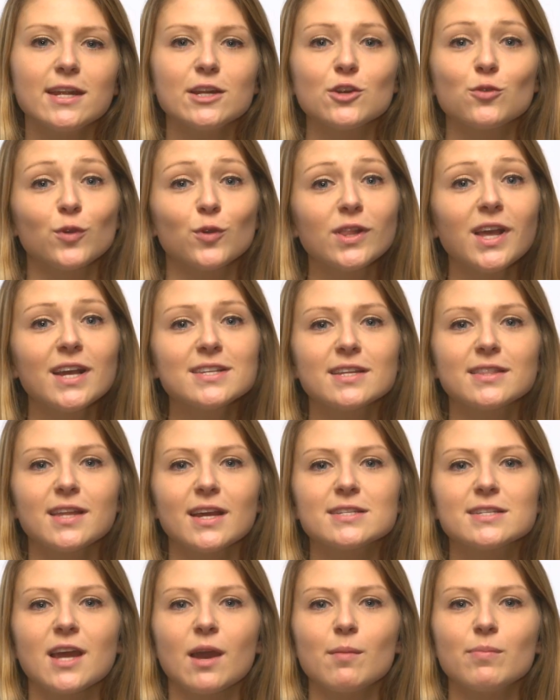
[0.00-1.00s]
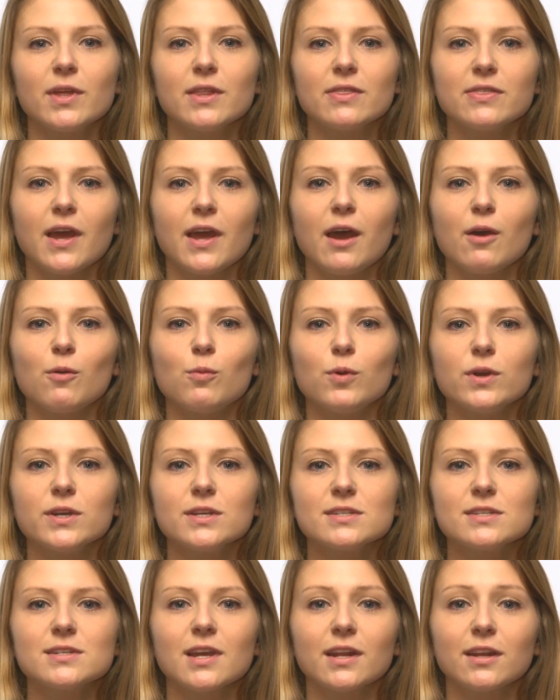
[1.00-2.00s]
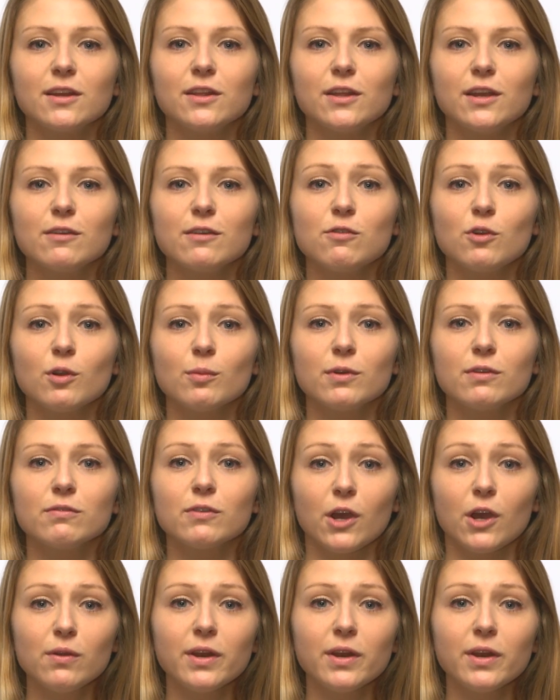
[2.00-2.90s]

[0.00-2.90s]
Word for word: I didn't realize at that time that that was technically a form of